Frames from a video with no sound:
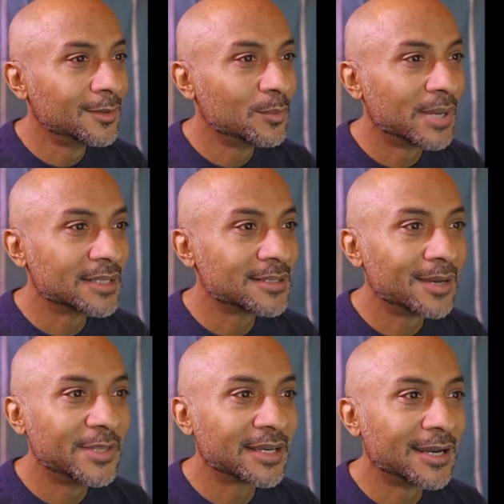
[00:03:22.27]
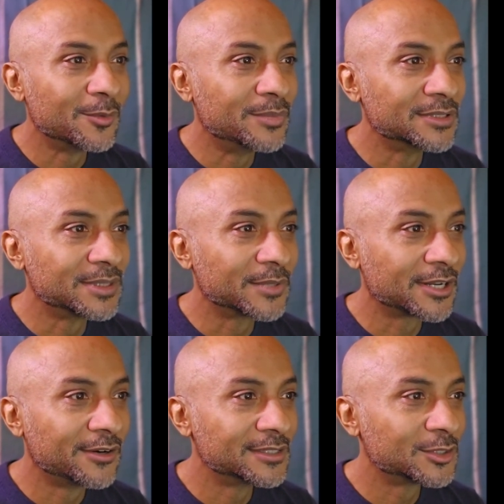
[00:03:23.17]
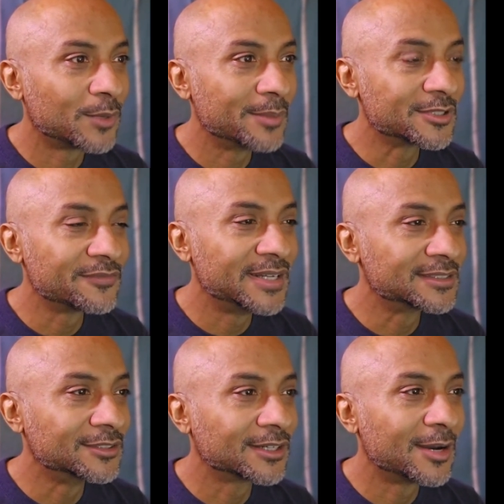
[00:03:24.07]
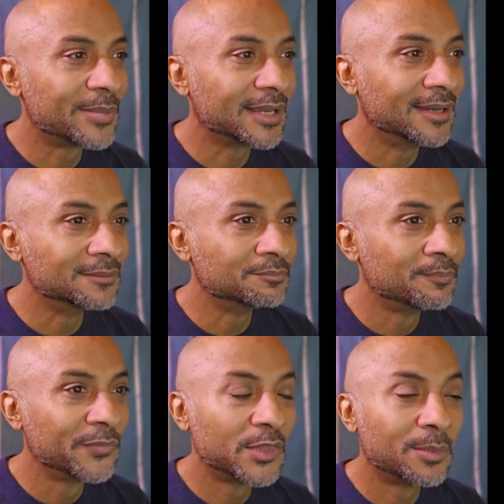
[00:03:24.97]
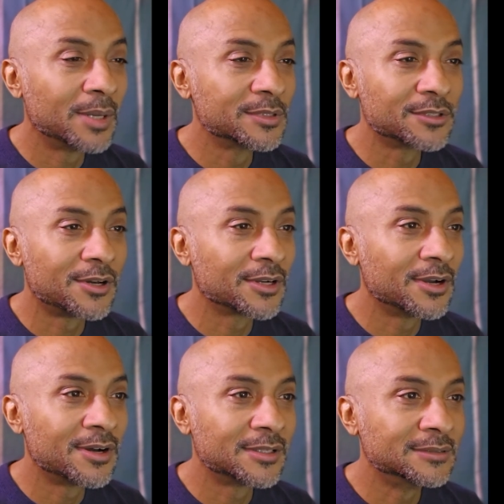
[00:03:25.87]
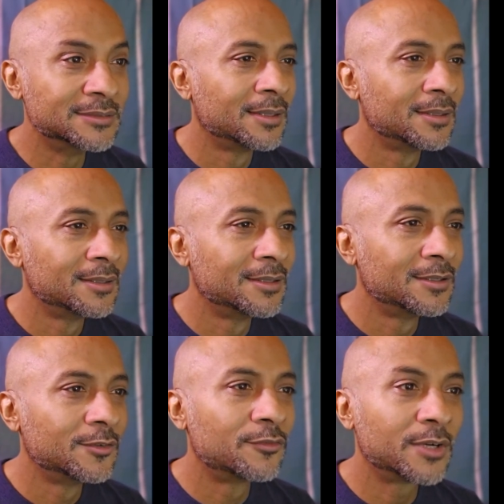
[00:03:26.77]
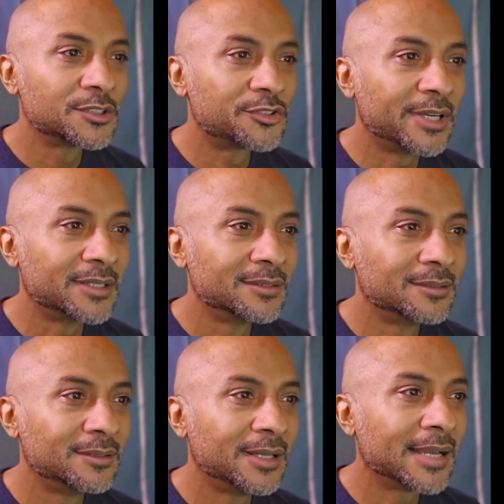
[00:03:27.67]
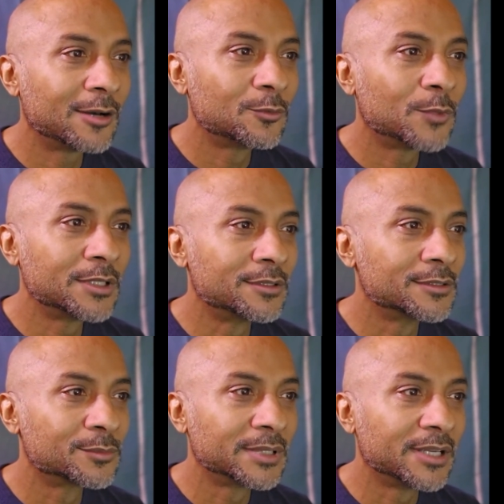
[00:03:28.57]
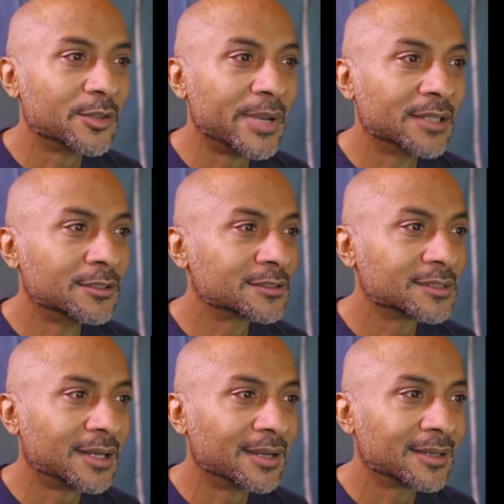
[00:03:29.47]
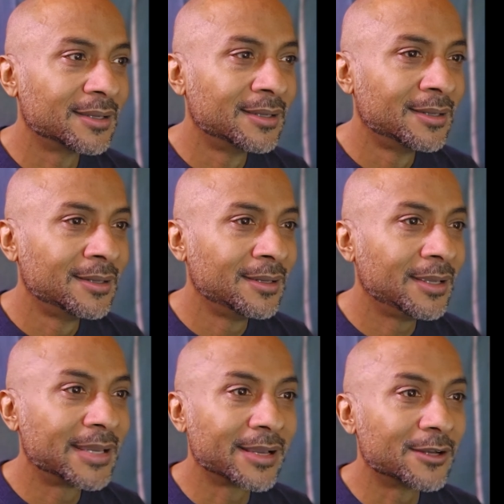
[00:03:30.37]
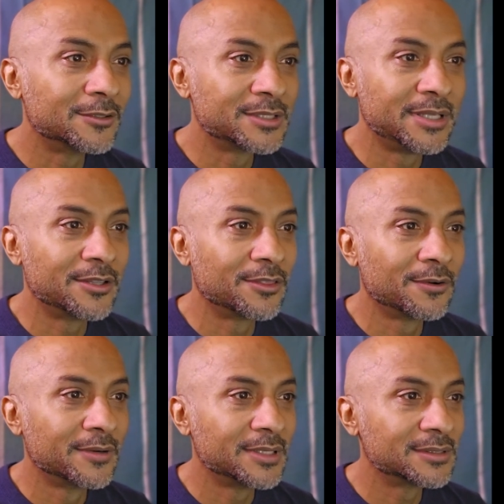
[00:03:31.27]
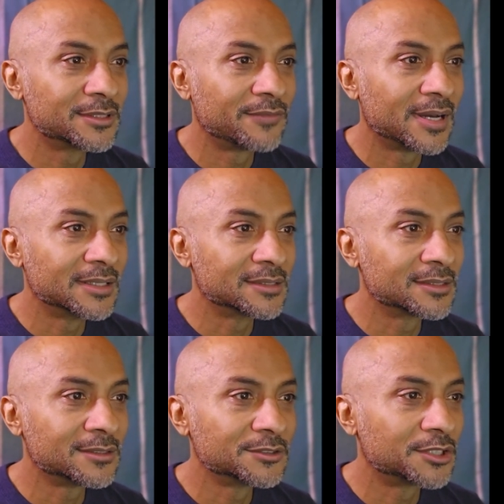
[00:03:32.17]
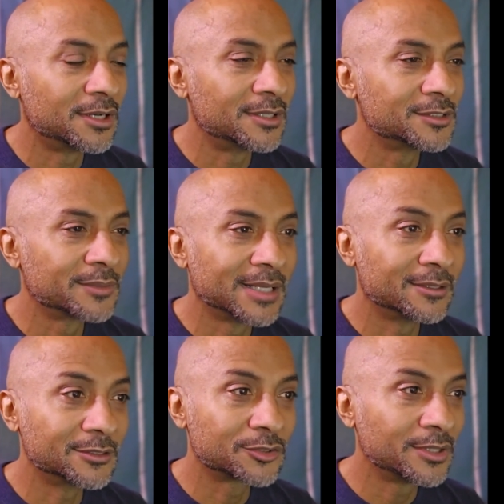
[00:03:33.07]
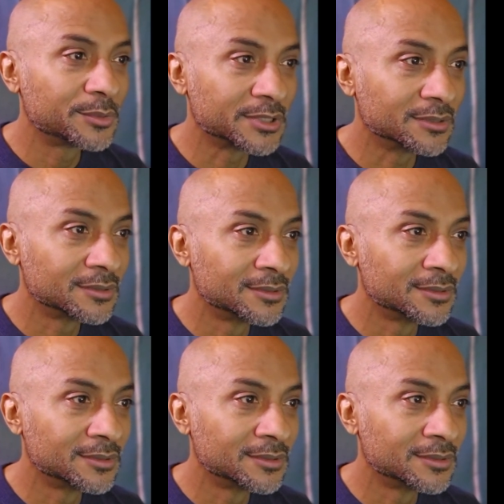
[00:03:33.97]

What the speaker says: By the time the accountant builds up the courage to wipe his face and look up again, the bum is long gone. Frustrated, the accountant wonders what the other man looks like. He can't go to the authorities to file an assault charge without a description.